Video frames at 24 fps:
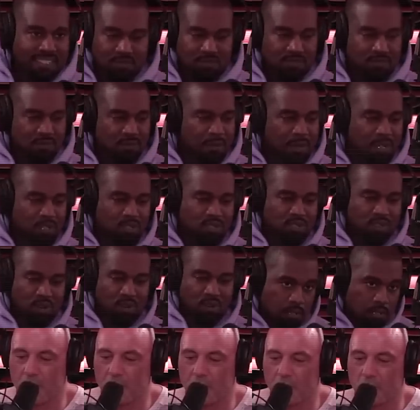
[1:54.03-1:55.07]
through my
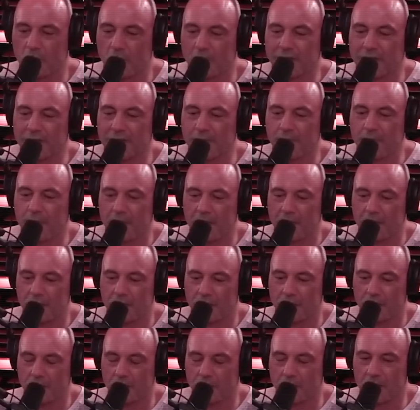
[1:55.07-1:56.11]
soul. What does that mean
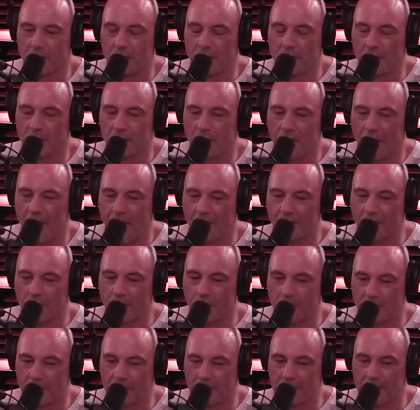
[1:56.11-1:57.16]
to you? Do you have a
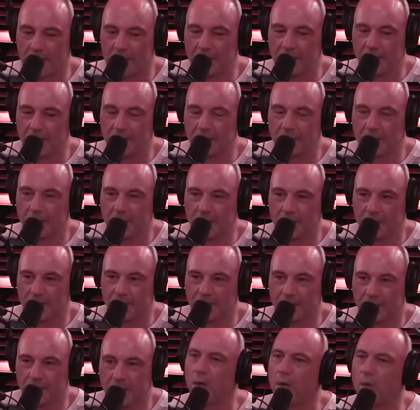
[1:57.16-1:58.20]
plan that's
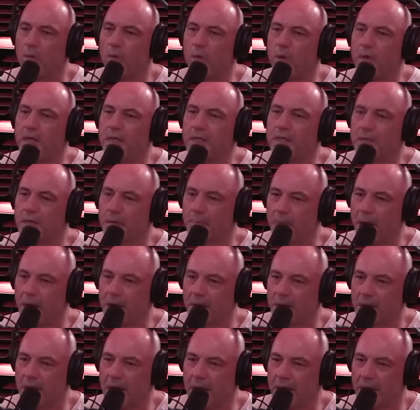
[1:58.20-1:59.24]
different? What is it
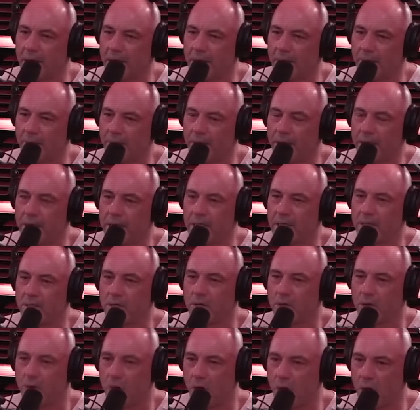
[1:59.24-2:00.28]
about that that, that is
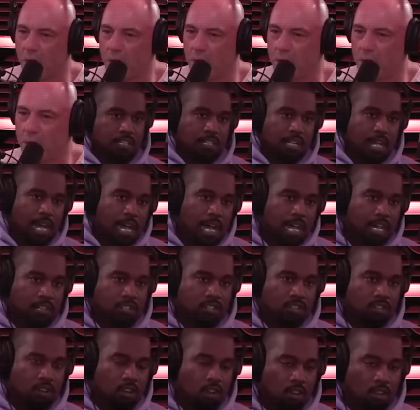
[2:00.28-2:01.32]
your calling? God
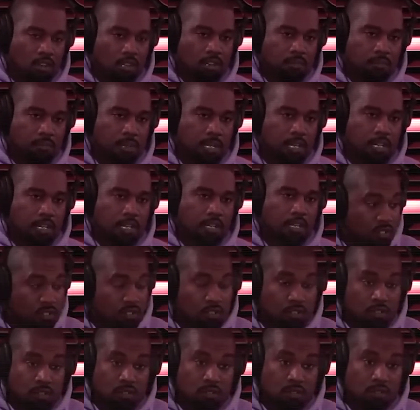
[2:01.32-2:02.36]
is calling me
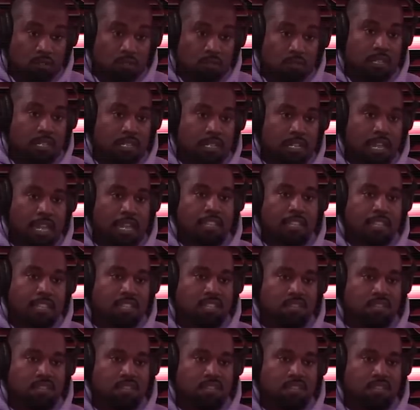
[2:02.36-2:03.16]
to take this